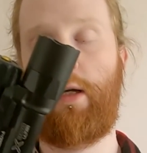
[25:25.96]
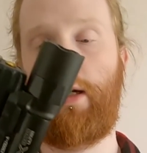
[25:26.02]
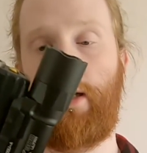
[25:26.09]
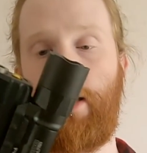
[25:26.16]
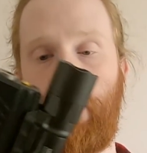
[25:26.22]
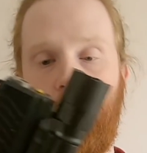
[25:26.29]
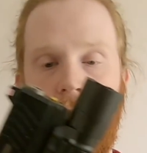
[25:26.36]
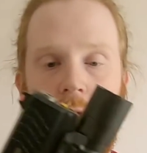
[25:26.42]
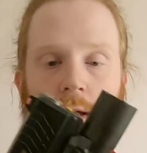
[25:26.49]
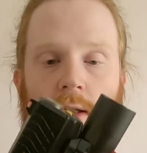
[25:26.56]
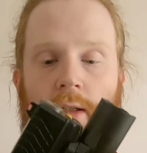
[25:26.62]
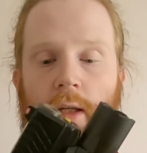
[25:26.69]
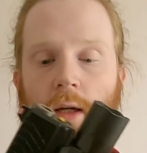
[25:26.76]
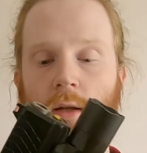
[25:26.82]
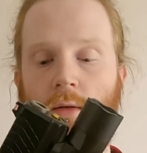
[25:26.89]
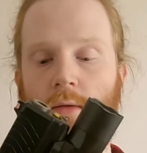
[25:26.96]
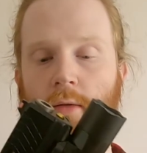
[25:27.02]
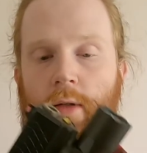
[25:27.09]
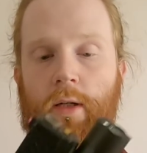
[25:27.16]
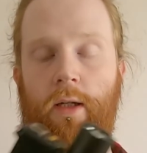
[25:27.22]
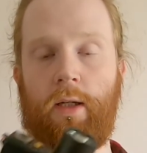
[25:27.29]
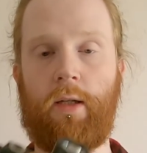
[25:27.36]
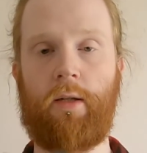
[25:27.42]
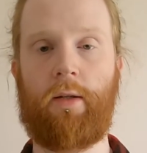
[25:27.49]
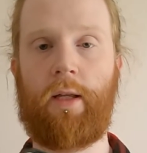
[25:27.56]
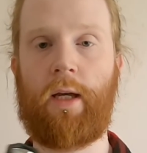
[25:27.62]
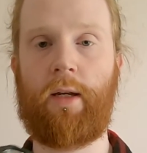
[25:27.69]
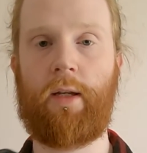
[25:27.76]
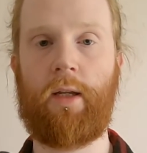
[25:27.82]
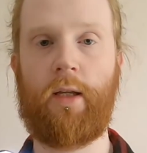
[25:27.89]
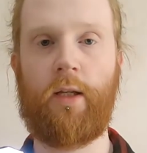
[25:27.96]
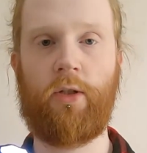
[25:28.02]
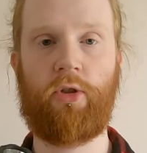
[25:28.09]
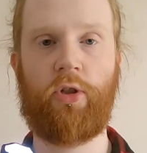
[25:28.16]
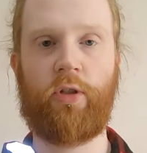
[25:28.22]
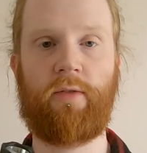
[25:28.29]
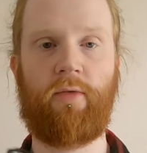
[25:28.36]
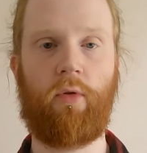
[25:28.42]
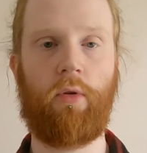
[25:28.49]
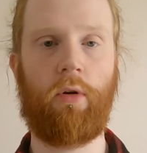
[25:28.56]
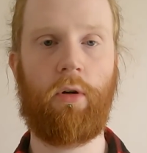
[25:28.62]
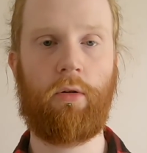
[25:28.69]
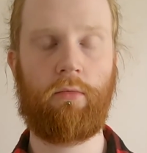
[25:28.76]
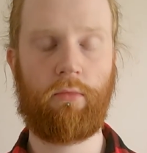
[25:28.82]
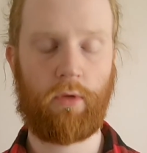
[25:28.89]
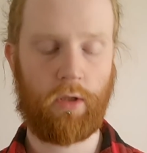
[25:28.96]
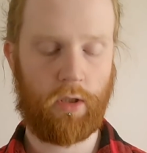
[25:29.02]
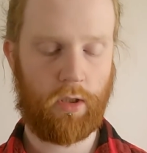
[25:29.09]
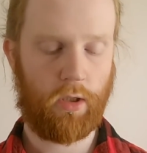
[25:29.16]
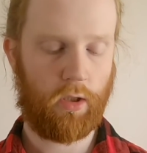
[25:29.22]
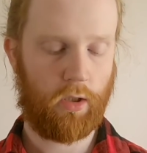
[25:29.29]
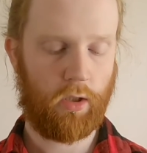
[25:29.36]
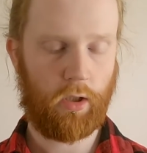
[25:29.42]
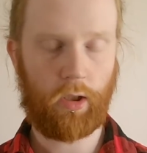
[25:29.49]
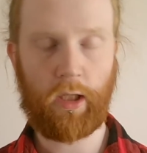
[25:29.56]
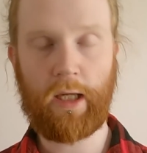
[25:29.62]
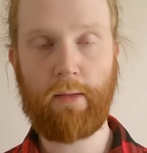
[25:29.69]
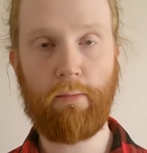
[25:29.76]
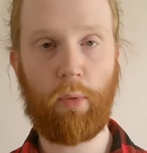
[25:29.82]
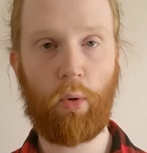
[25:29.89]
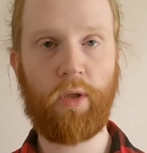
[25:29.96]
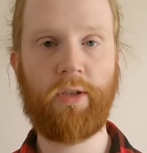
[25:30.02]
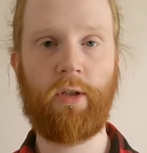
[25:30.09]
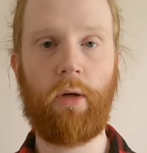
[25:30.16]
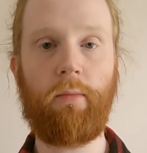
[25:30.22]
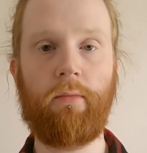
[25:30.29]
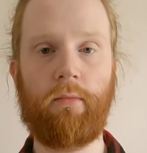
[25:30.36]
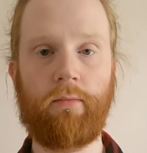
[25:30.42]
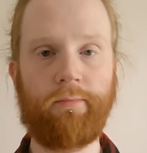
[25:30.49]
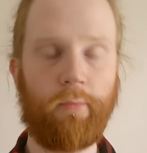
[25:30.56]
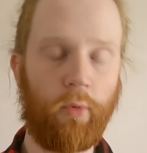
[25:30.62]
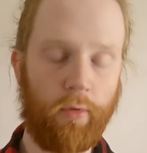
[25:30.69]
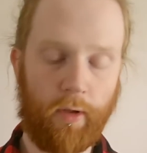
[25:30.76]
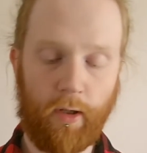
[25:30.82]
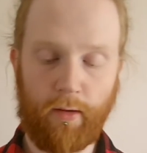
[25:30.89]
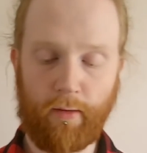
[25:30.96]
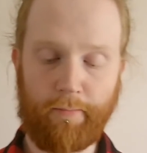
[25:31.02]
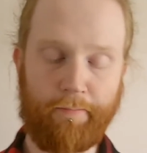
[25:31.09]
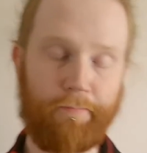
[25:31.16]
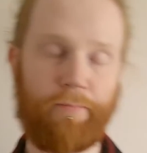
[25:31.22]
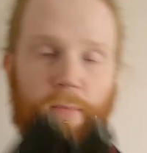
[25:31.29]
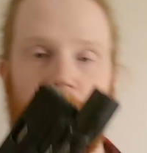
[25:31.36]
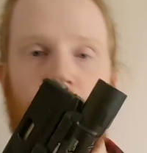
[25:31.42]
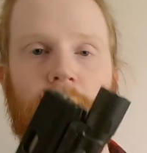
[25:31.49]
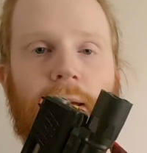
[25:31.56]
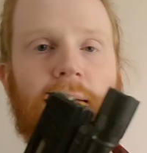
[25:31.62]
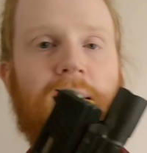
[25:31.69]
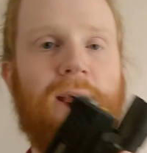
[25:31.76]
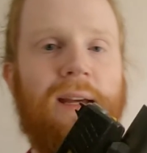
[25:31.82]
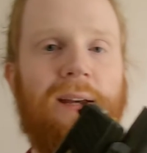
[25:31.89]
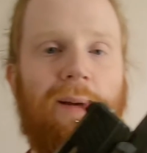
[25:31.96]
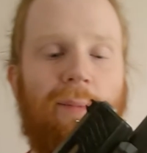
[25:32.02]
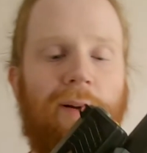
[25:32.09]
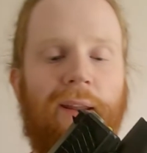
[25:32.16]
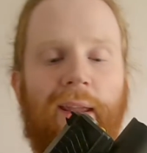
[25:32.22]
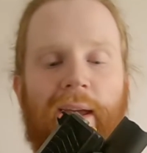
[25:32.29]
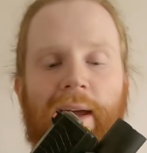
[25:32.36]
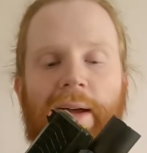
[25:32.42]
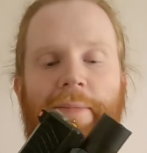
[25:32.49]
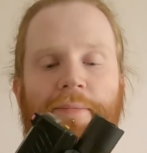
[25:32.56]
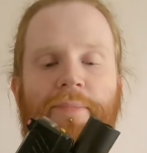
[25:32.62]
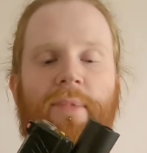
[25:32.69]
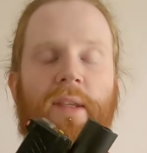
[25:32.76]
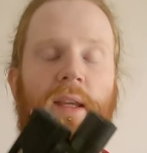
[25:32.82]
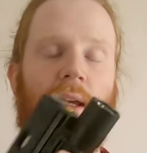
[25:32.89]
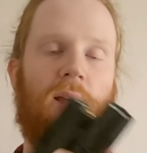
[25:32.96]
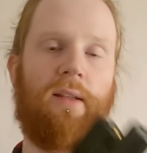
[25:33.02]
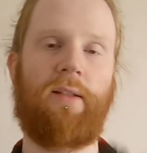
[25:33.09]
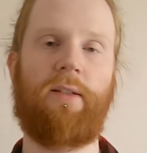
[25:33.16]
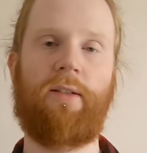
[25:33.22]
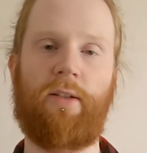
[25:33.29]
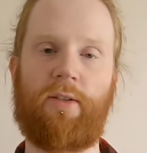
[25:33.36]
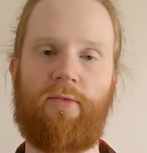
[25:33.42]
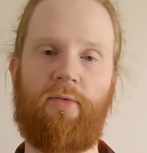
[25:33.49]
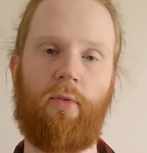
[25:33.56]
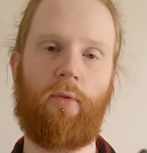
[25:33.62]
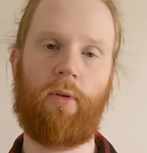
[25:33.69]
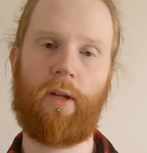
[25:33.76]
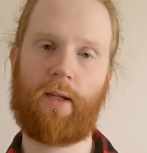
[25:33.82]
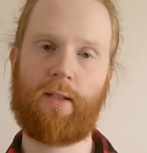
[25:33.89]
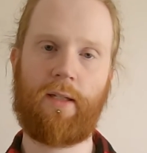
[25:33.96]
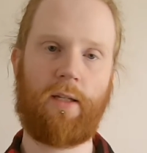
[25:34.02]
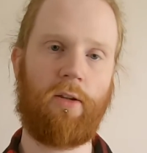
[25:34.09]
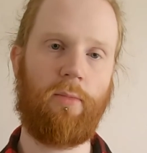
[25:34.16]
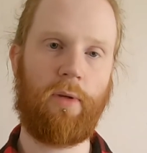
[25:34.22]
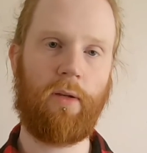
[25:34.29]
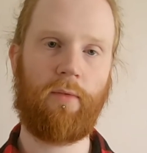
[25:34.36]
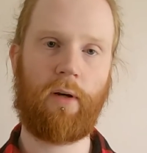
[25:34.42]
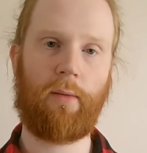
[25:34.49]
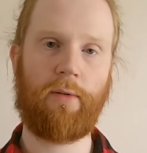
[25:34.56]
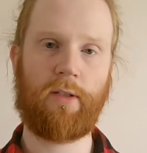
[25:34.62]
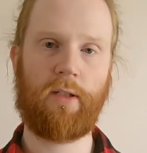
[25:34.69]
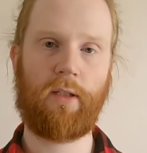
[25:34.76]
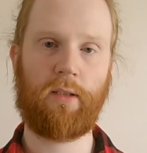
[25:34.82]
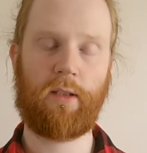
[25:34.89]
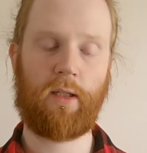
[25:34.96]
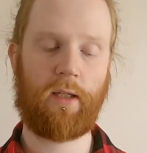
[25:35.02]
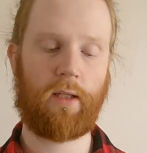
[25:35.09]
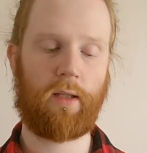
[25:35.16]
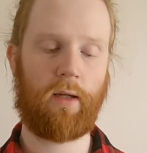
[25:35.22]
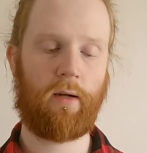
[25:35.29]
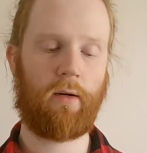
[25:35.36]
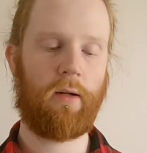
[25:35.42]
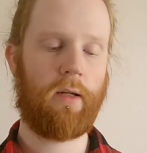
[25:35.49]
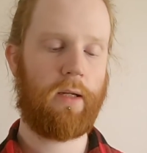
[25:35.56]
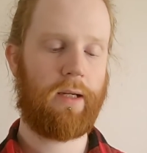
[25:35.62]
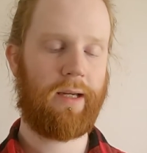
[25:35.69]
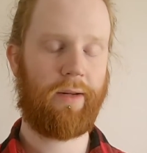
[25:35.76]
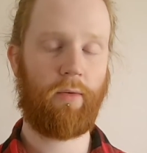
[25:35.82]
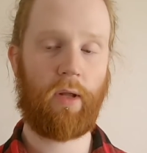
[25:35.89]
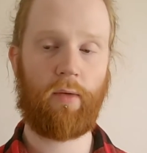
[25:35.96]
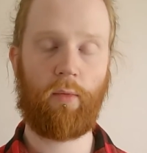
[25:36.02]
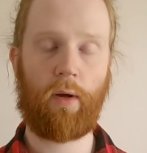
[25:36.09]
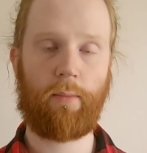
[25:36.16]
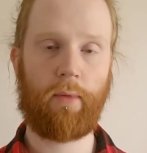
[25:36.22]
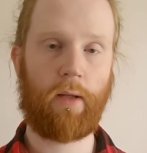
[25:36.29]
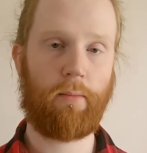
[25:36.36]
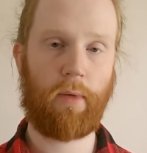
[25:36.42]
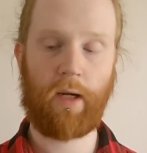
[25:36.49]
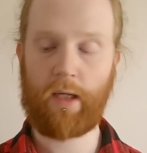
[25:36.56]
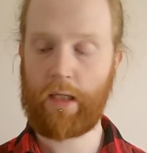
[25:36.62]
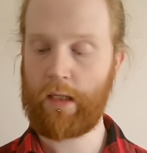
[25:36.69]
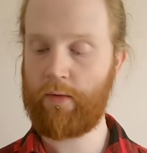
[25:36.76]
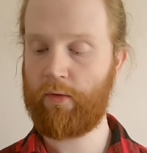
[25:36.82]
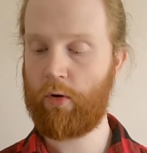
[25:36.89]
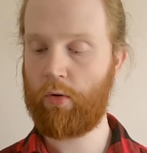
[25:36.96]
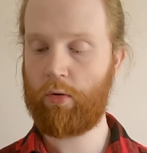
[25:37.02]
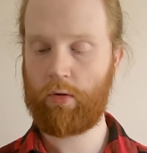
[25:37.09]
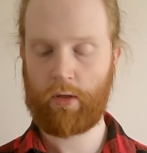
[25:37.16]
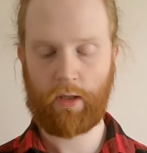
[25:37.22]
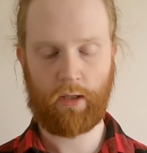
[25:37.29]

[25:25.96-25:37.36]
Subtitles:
A style, and that is just for lighting boys up more than anything. But yeah, it's just for like CQB environments and things like that there. I don't have a weapon like my Evo